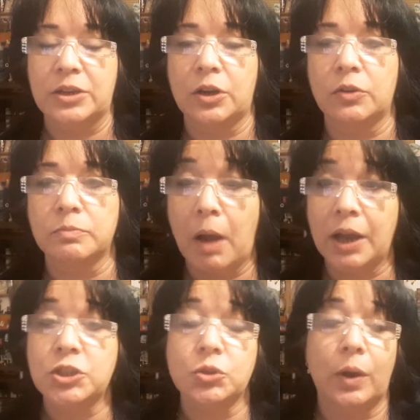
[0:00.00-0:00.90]

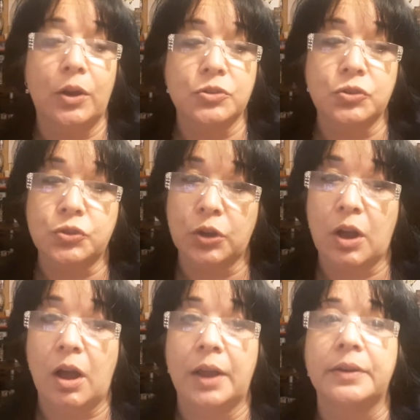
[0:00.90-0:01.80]
Mind you, I also
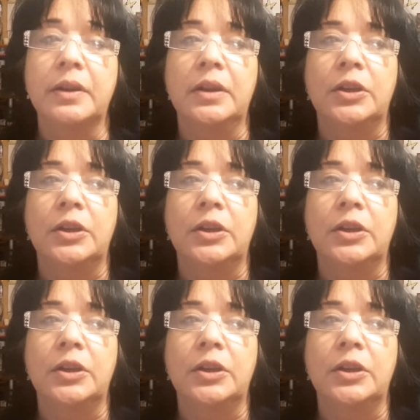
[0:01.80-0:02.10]
took on